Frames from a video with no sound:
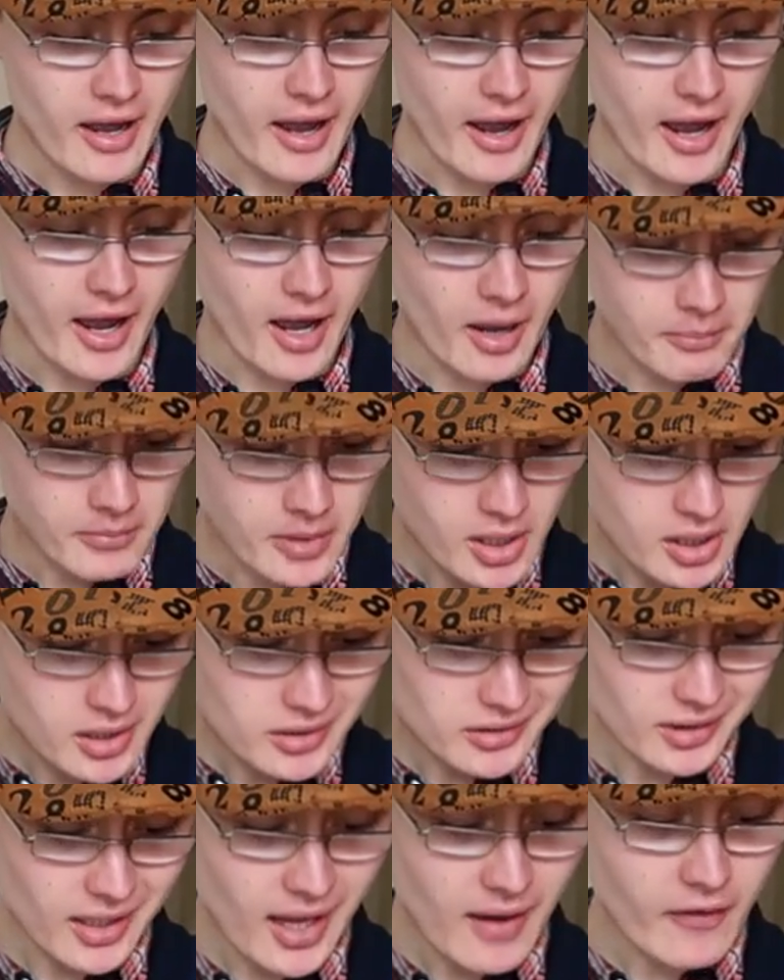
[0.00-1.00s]
Um,
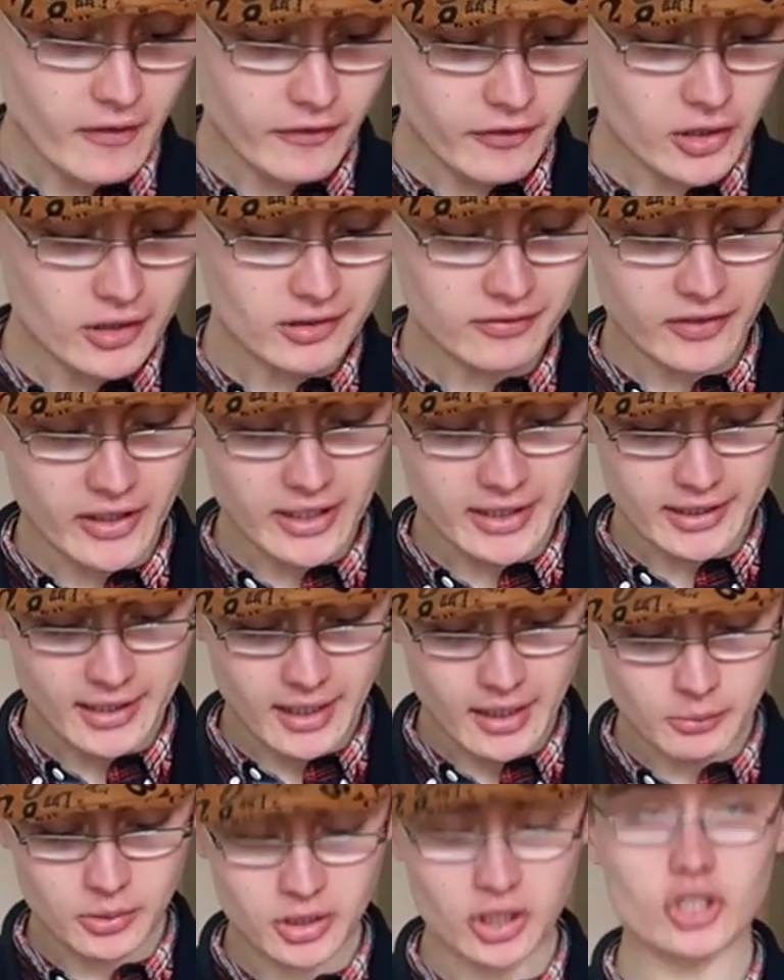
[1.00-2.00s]
so yeah, the first
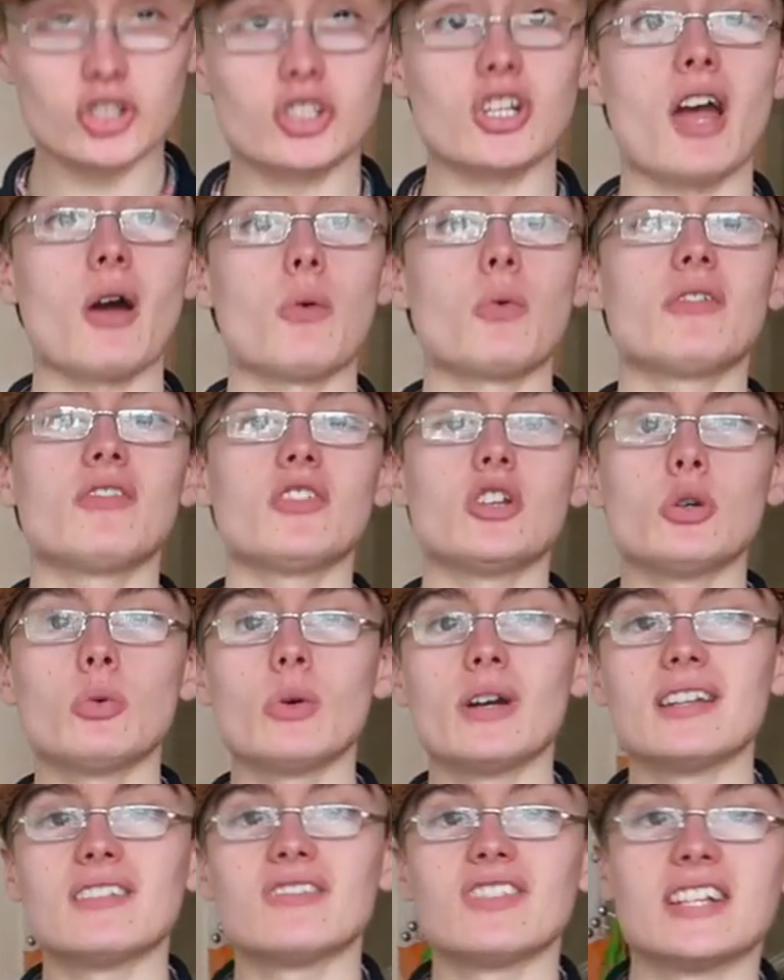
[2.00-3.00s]
thing I'm going to share with
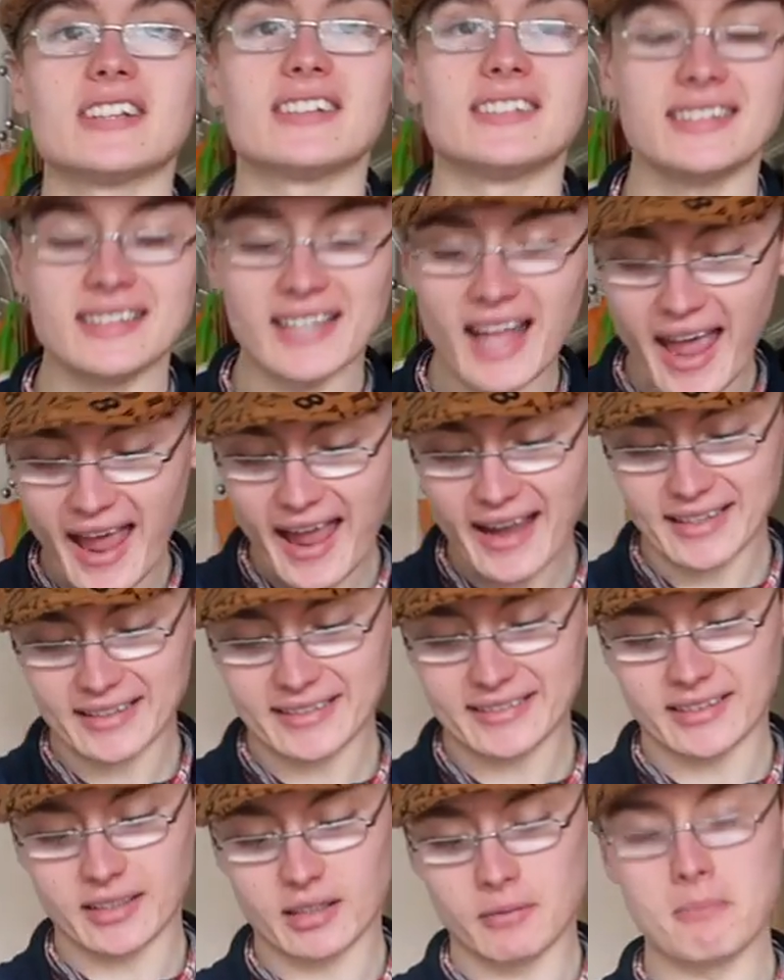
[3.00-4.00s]
you is this
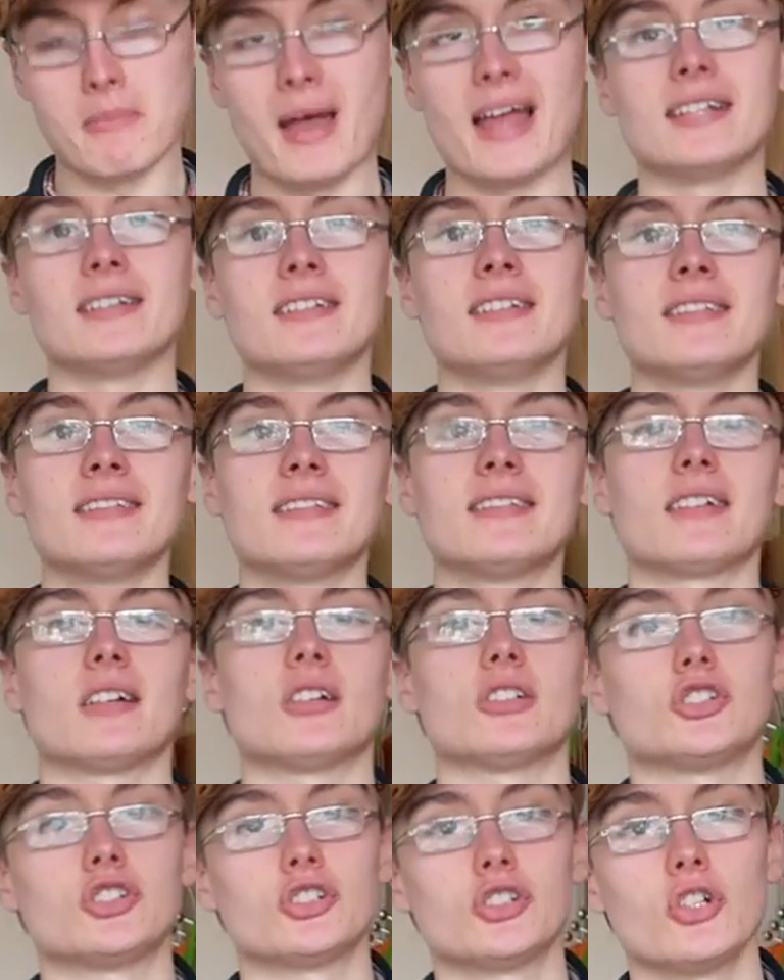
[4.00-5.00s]
next men's
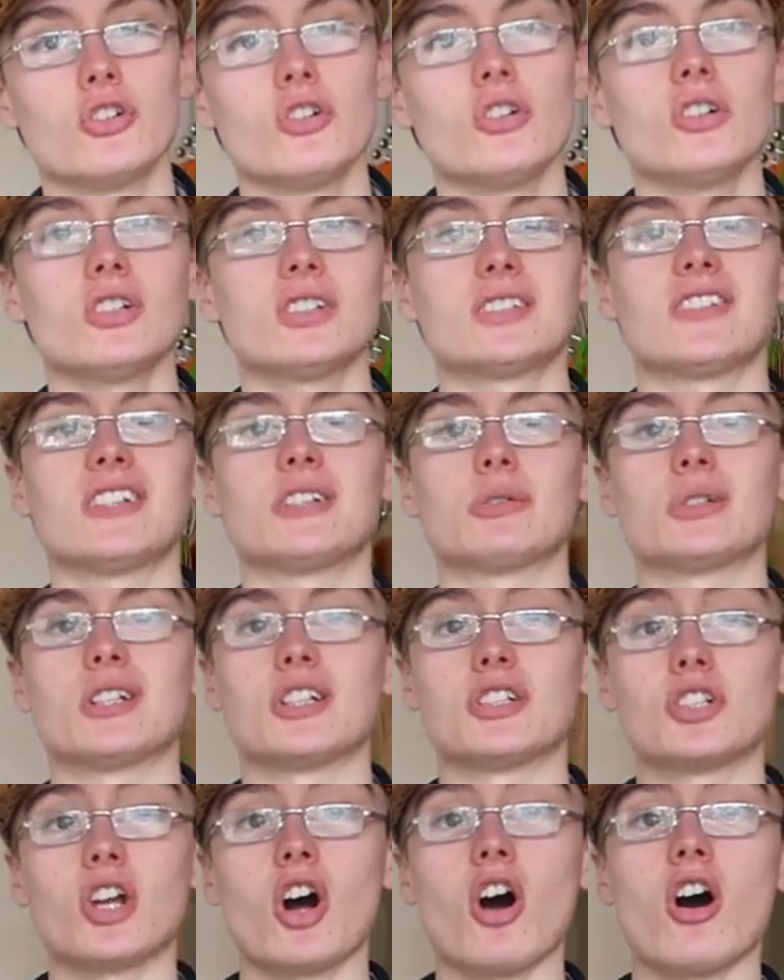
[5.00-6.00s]
shirt. This was
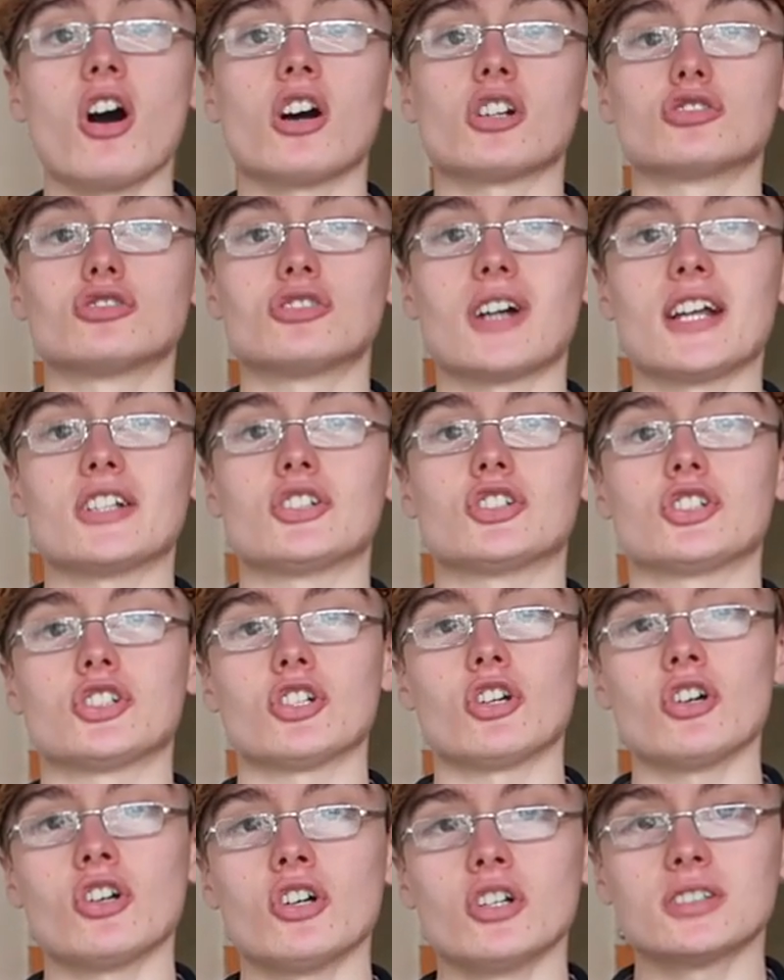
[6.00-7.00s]
a dark red
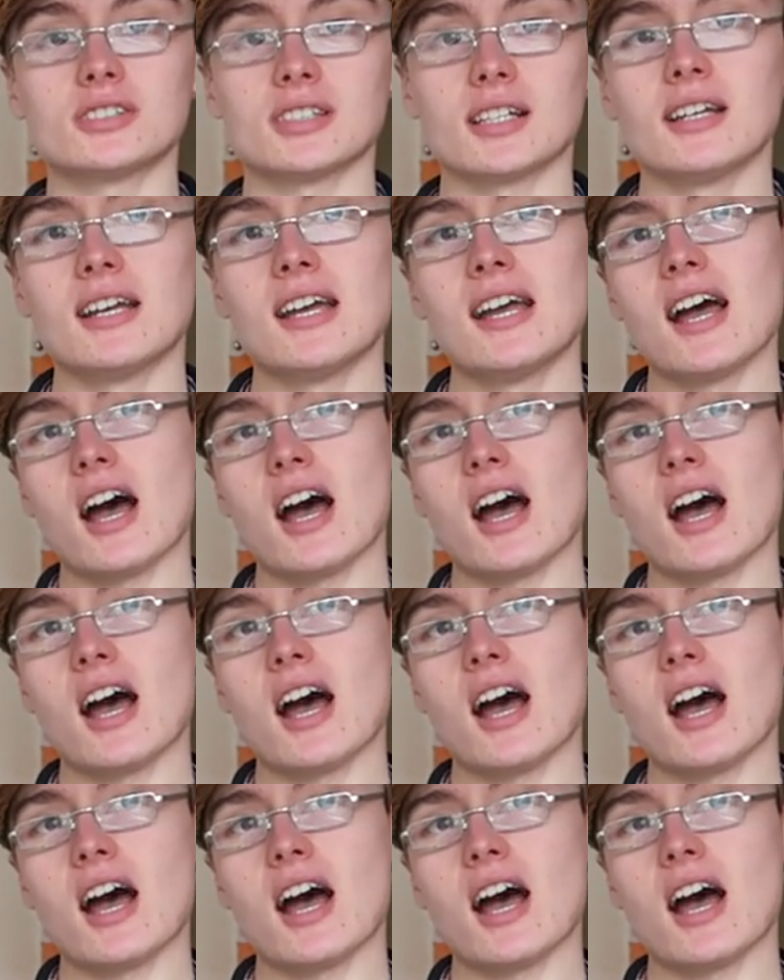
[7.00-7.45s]
shirt.